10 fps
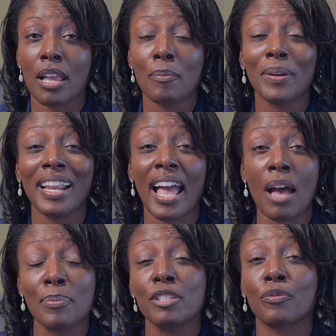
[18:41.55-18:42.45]
but it
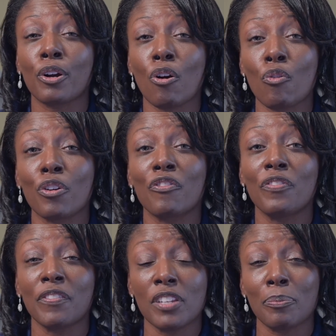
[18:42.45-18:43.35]
happens for over
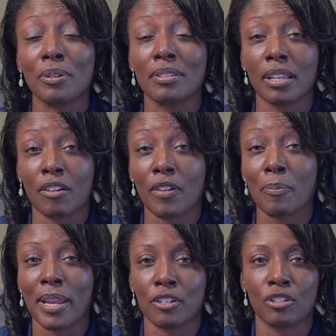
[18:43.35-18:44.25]
50% of our
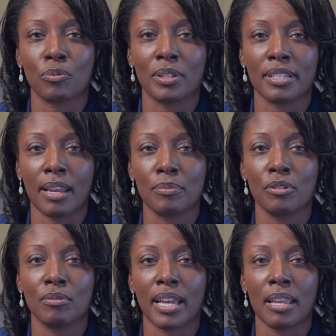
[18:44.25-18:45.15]
patients with type 2
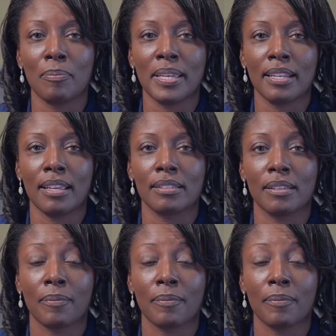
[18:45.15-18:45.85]
diabetes.